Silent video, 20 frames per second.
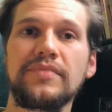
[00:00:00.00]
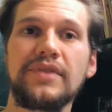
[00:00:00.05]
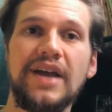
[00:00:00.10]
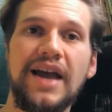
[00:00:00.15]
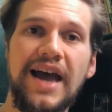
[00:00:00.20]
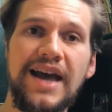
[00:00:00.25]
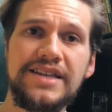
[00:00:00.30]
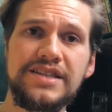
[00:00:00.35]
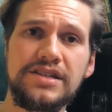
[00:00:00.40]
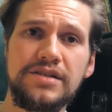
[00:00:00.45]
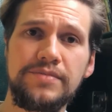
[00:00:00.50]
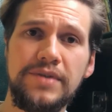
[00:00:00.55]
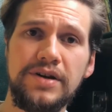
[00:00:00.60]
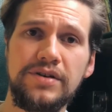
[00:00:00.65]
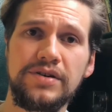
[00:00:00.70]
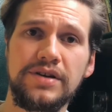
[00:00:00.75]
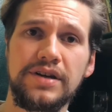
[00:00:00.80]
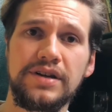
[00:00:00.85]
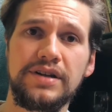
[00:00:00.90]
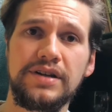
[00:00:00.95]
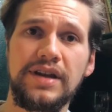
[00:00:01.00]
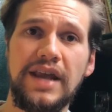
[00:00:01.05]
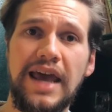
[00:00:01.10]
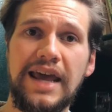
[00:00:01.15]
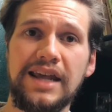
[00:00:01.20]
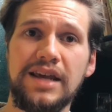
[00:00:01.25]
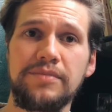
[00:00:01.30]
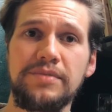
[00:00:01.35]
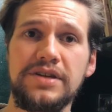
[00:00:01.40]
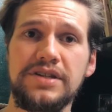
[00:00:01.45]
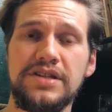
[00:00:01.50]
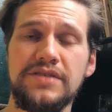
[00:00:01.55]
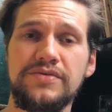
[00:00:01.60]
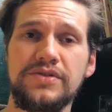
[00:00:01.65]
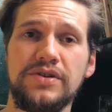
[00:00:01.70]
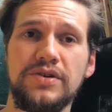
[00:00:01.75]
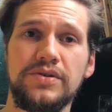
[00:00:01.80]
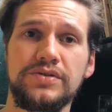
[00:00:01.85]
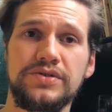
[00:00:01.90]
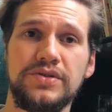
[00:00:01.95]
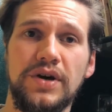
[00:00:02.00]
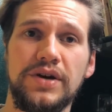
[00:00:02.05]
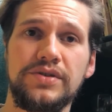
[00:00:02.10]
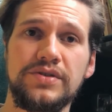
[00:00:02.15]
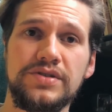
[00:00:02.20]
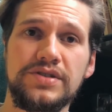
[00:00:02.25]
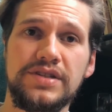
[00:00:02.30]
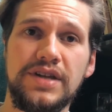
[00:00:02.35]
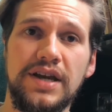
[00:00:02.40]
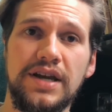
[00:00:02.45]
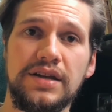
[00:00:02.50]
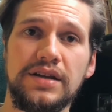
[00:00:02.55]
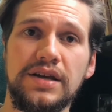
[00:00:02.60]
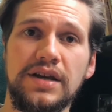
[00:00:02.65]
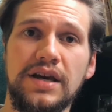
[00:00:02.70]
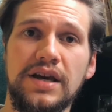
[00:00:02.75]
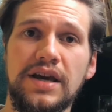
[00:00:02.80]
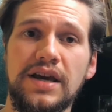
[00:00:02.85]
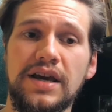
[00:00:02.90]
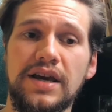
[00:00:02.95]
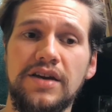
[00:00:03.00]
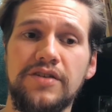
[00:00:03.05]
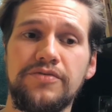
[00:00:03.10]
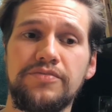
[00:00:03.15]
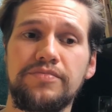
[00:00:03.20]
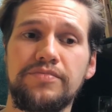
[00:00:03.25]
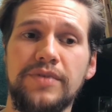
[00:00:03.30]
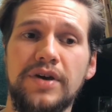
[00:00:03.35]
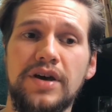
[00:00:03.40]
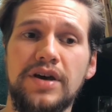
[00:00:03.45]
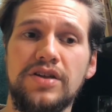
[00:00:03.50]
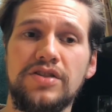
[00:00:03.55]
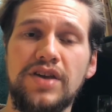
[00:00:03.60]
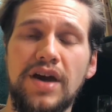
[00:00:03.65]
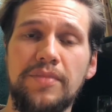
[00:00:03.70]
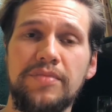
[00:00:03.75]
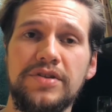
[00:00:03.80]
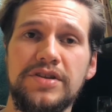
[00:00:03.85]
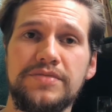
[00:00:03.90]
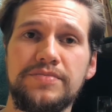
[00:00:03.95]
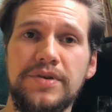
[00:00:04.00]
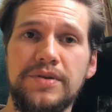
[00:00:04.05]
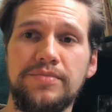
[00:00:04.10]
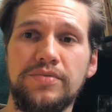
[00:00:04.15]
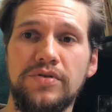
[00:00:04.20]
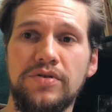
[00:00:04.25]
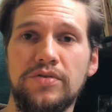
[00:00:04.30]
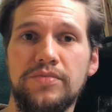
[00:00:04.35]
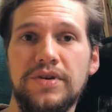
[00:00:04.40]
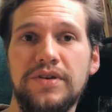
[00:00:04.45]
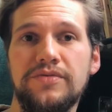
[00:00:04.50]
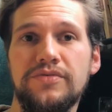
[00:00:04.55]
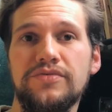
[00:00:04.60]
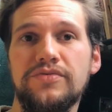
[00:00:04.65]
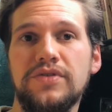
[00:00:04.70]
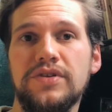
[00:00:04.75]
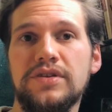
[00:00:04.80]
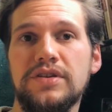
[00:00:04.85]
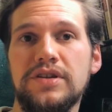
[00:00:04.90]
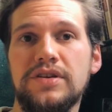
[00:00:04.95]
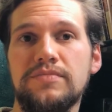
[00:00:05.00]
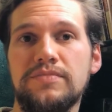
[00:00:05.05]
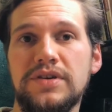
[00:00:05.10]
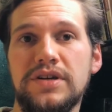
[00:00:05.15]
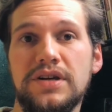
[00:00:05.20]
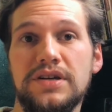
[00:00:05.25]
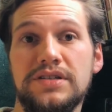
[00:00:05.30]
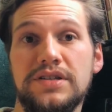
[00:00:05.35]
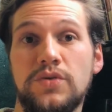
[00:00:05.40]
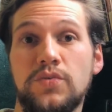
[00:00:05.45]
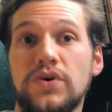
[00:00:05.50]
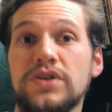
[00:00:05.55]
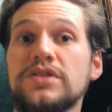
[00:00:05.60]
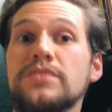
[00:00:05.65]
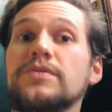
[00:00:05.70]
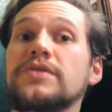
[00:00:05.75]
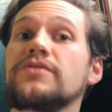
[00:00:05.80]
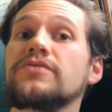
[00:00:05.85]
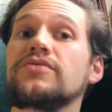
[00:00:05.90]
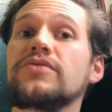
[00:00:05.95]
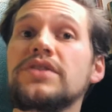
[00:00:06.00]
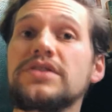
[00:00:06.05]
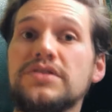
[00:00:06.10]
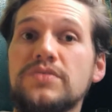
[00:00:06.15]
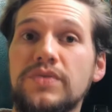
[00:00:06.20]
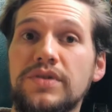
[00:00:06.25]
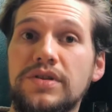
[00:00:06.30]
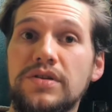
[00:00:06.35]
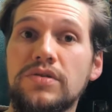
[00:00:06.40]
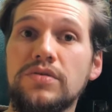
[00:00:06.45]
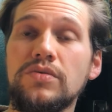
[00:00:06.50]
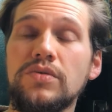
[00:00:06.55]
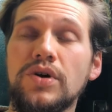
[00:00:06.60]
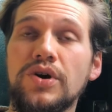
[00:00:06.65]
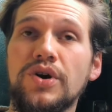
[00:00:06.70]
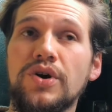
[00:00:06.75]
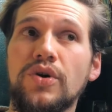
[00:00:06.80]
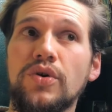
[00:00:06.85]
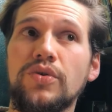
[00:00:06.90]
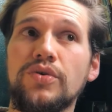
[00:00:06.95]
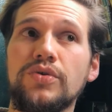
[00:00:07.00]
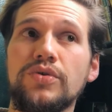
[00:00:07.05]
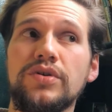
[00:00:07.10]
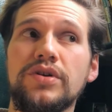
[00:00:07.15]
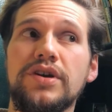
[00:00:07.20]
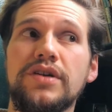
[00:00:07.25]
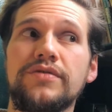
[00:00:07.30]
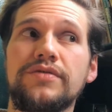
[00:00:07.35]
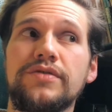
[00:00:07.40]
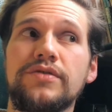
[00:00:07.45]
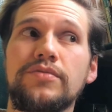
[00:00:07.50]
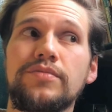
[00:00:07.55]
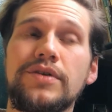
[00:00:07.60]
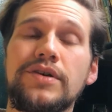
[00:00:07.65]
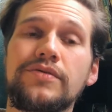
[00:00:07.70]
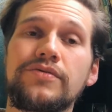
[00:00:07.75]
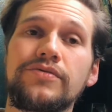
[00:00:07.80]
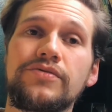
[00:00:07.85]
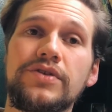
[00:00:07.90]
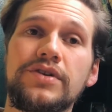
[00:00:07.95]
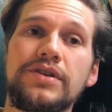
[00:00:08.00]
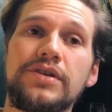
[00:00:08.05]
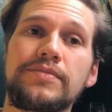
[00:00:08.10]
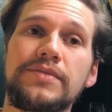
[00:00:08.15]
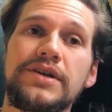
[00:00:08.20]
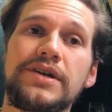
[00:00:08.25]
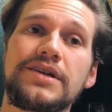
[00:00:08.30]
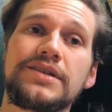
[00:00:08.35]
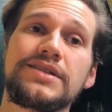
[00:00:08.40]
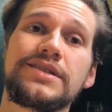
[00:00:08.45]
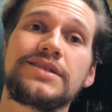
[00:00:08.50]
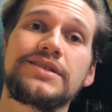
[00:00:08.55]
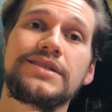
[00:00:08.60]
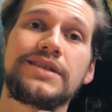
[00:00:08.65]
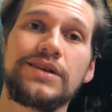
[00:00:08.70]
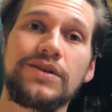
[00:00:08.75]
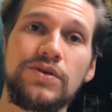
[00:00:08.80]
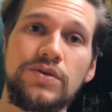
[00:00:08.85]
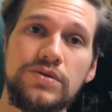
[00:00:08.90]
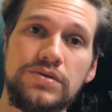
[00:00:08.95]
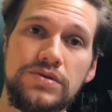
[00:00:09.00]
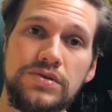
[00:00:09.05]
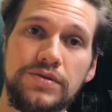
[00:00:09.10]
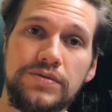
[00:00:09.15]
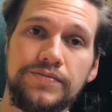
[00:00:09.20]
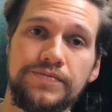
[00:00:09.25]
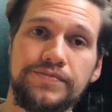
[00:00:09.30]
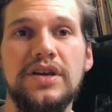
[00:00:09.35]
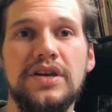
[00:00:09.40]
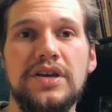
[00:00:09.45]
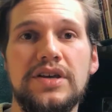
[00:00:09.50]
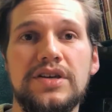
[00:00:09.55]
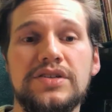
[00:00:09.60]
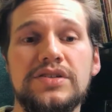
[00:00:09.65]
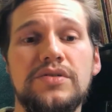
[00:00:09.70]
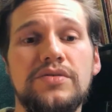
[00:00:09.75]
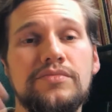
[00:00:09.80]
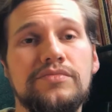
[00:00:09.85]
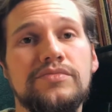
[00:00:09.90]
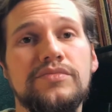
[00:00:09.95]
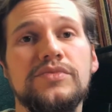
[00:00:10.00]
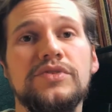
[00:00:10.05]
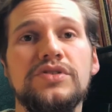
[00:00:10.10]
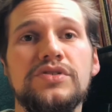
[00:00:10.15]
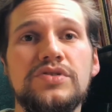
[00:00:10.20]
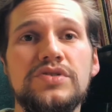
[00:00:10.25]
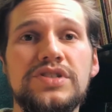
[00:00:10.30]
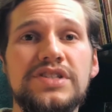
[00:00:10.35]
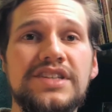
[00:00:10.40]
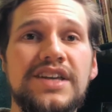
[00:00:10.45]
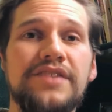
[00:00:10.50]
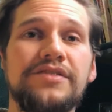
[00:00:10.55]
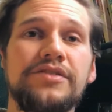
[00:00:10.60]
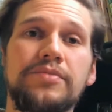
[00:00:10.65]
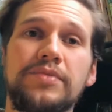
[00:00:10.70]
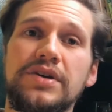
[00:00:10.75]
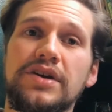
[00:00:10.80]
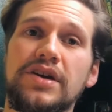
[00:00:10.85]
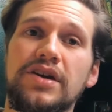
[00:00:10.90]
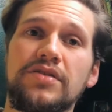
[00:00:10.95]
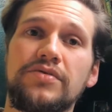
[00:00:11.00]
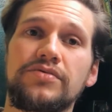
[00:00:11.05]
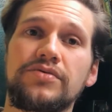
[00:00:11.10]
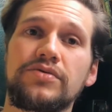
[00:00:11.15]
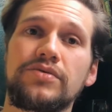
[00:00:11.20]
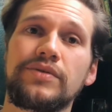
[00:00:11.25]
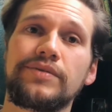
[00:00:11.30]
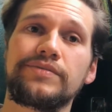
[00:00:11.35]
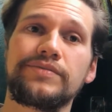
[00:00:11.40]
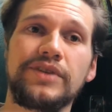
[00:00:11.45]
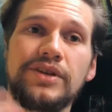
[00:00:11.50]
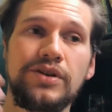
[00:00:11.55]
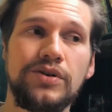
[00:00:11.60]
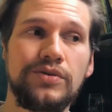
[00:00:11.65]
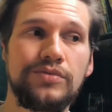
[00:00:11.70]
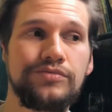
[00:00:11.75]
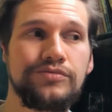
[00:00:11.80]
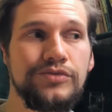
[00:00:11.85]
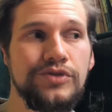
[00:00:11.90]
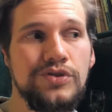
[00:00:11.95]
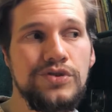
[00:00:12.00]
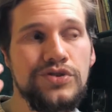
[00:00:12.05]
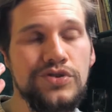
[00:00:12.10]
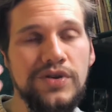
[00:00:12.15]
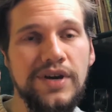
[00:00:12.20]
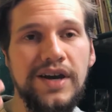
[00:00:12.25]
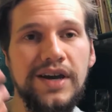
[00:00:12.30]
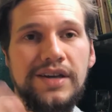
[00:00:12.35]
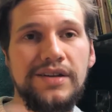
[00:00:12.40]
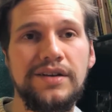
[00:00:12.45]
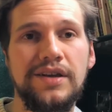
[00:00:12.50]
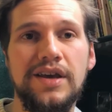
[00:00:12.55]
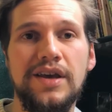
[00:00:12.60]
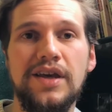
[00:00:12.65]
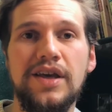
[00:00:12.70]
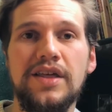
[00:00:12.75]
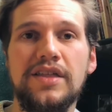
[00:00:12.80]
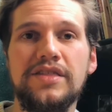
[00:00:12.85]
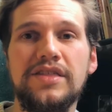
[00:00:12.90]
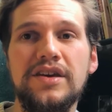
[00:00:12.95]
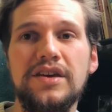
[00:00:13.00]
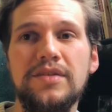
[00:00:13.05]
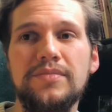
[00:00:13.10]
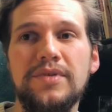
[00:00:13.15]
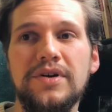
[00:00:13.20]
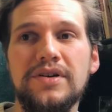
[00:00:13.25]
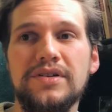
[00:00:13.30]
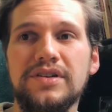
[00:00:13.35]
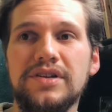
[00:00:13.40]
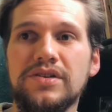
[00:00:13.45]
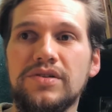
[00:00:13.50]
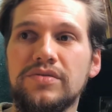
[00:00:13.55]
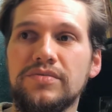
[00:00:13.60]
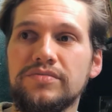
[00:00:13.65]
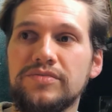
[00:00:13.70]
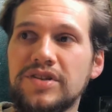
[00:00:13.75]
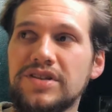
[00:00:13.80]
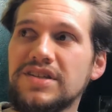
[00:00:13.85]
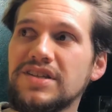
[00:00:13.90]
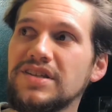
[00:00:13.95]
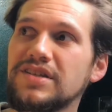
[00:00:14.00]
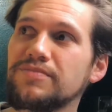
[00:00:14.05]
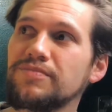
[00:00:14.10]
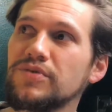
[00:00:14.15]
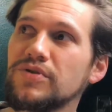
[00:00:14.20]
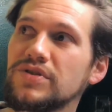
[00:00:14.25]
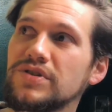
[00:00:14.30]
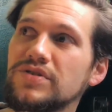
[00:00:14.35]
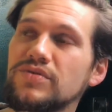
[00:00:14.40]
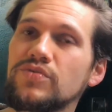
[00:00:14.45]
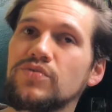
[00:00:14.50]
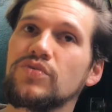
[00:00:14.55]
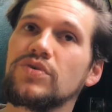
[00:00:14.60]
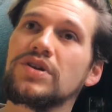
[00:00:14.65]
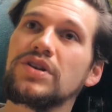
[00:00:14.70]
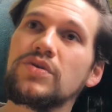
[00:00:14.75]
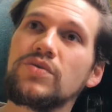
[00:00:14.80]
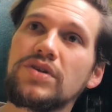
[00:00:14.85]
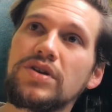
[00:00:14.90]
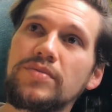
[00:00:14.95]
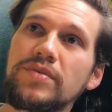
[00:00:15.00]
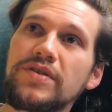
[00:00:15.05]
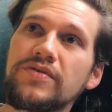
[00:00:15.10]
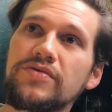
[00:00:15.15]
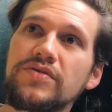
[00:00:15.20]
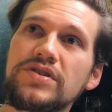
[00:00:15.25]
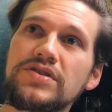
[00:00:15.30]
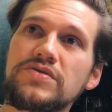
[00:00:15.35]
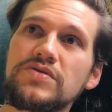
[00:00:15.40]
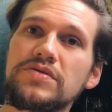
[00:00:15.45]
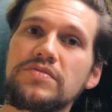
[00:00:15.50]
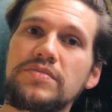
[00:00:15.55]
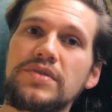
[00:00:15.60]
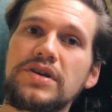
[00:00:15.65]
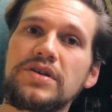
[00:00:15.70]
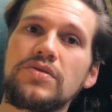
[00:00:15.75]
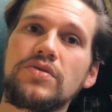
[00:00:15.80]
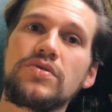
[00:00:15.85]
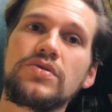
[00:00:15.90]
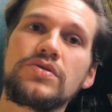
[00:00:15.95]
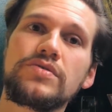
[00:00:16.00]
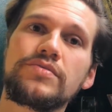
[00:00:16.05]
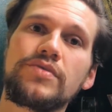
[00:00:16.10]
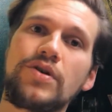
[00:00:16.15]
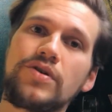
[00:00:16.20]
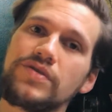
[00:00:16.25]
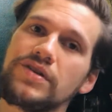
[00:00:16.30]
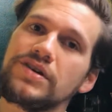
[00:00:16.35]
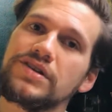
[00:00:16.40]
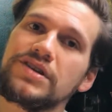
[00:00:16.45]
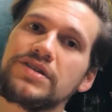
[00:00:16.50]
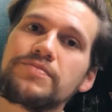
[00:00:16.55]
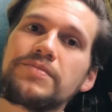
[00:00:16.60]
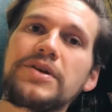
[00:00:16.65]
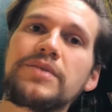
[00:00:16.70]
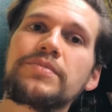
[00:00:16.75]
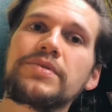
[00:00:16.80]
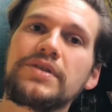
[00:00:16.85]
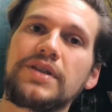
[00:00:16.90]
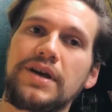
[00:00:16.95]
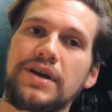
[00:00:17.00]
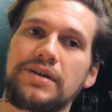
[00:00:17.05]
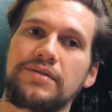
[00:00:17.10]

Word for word: As an American, it can be difficult to understand if Japanese people are being friendly because they want to be friends with you or if they're being friendly because it's the culture. So you just have to be careful, you know, use your head, think about, you know, does this person really want to be friends with me or are they just being polite?